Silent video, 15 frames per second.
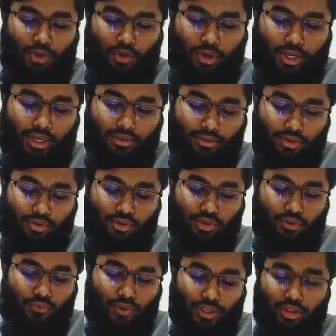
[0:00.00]
Okay,
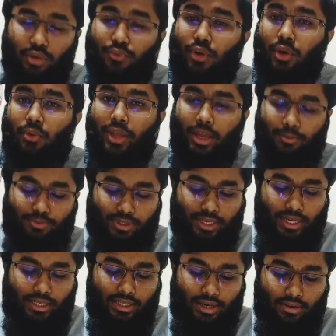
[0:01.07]
so first of all, we have
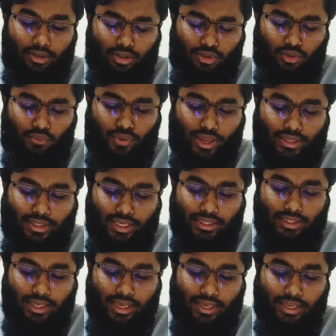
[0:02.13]
said there is two
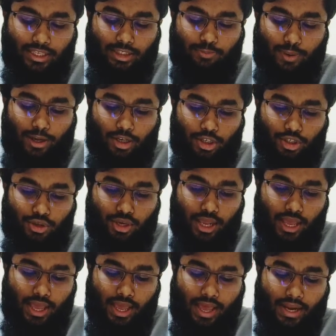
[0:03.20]
phases, inspiration
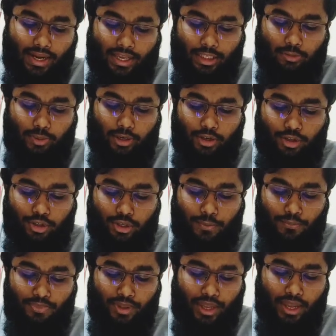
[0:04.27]
and expiration,
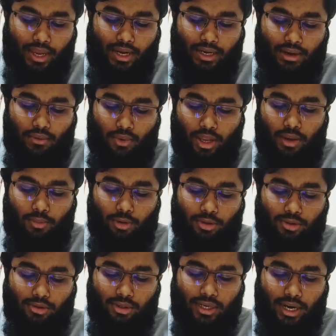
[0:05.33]
and we have
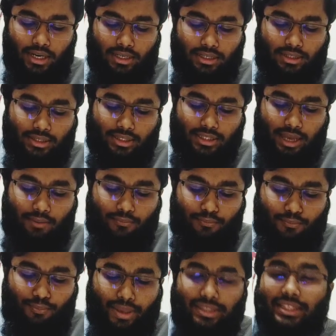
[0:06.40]
also learned
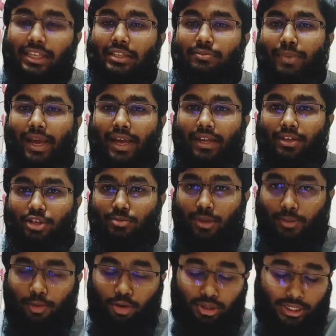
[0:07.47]
some basic mechanism
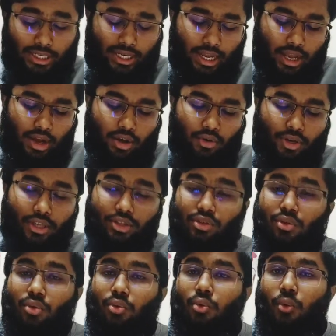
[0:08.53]
about that. Okay,
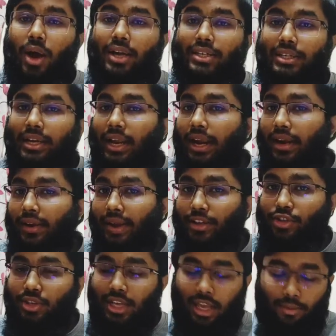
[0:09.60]
so what are
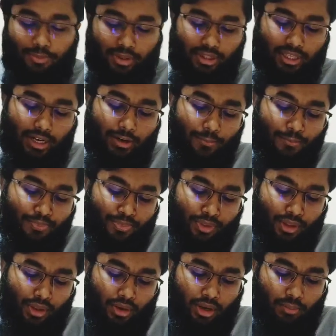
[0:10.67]
actually happen there?
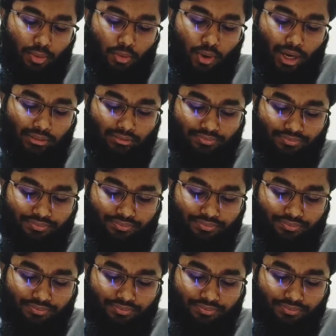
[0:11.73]
Number one,